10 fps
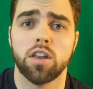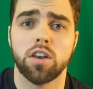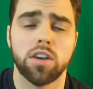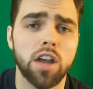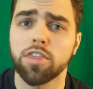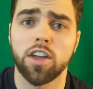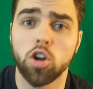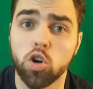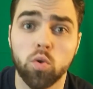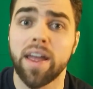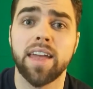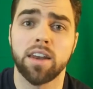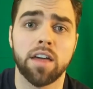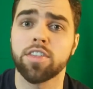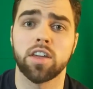Nothing great,
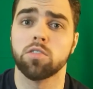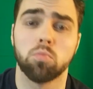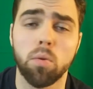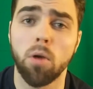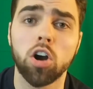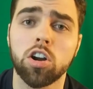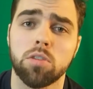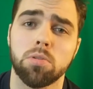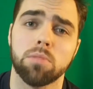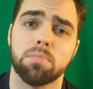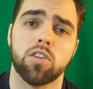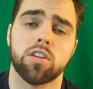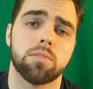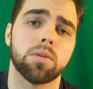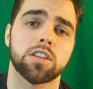nothing remarkable about
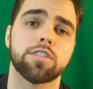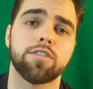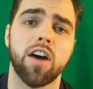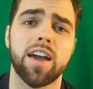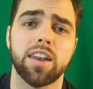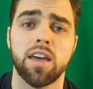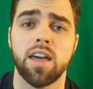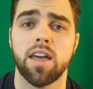it, but it's fine